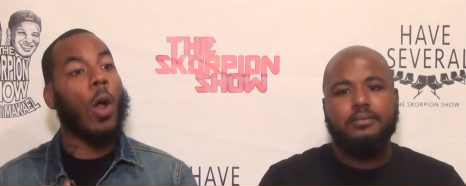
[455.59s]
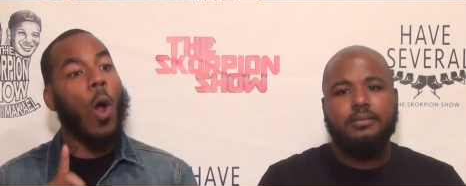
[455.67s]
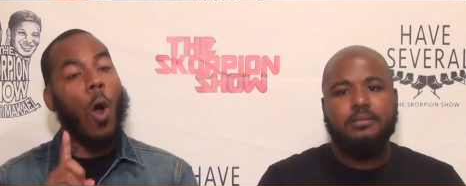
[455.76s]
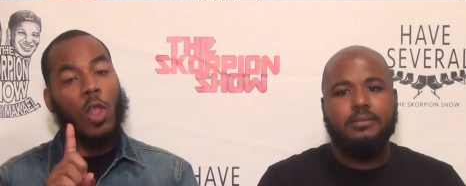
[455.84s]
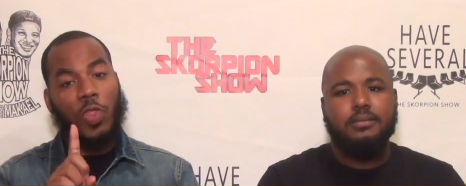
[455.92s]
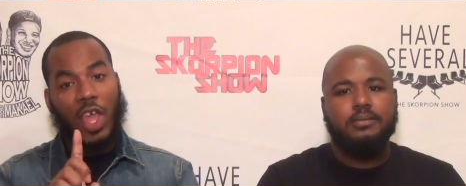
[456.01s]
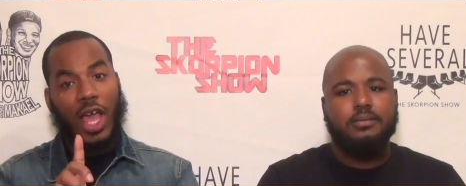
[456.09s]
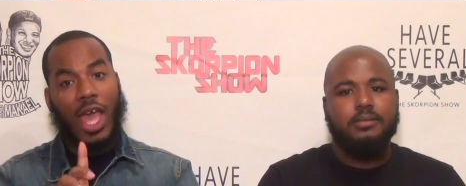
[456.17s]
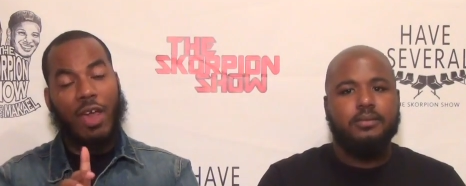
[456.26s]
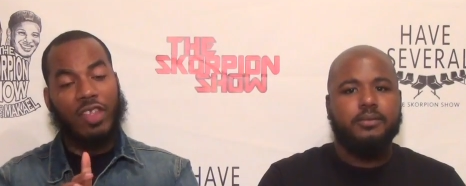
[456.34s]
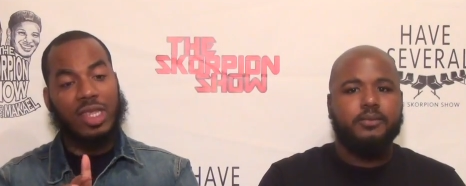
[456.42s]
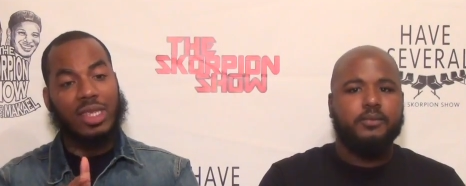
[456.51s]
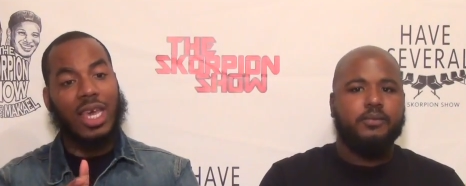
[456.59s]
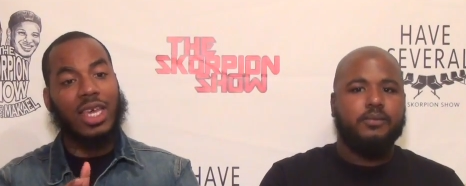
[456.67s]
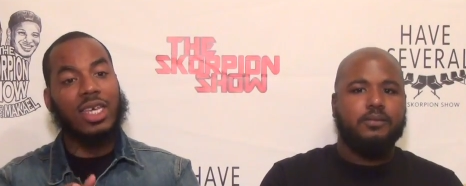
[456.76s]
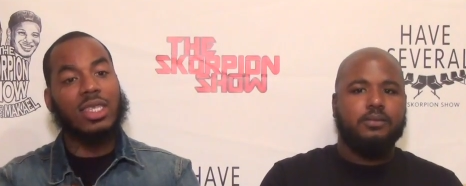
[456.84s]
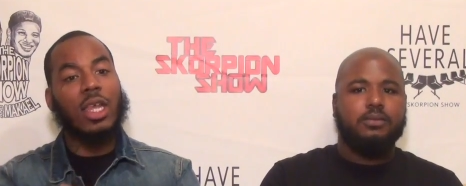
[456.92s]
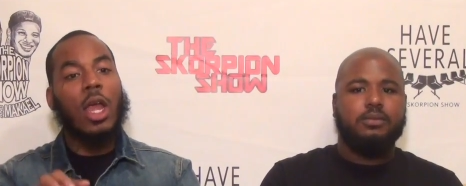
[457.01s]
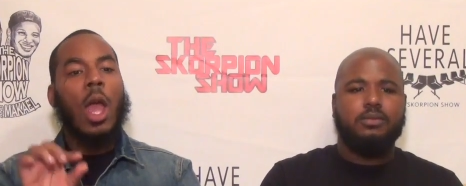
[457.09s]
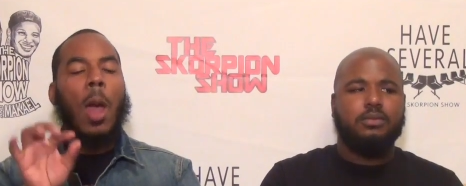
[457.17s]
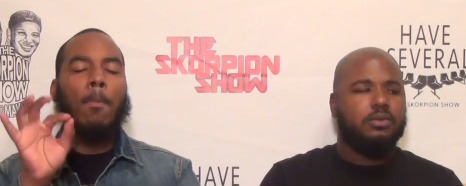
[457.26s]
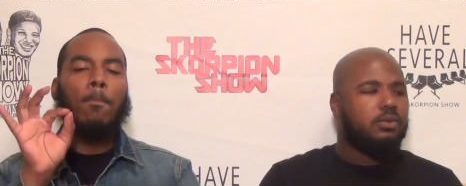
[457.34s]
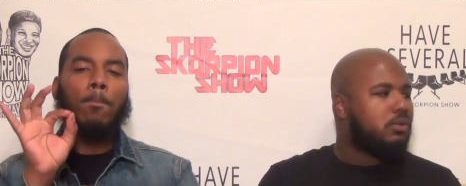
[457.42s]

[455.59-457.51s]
Speaker 1: But only thing I have to say is,